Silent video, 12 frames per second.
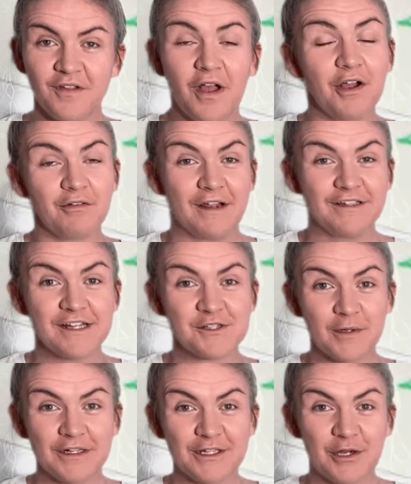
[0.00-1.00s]
All right, let's
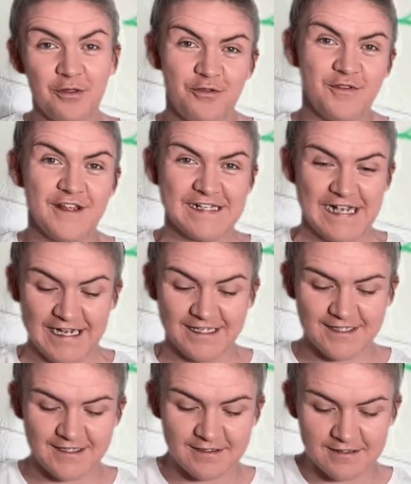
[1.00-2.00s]
quickly go through these
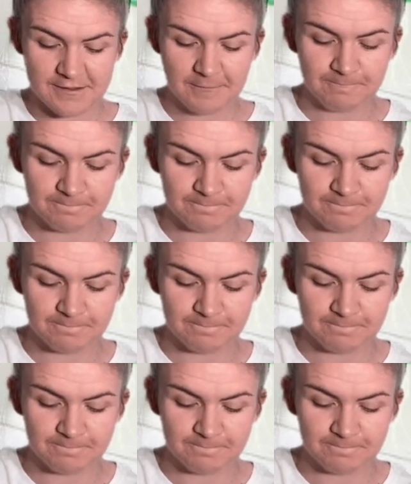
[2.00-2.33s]
answers.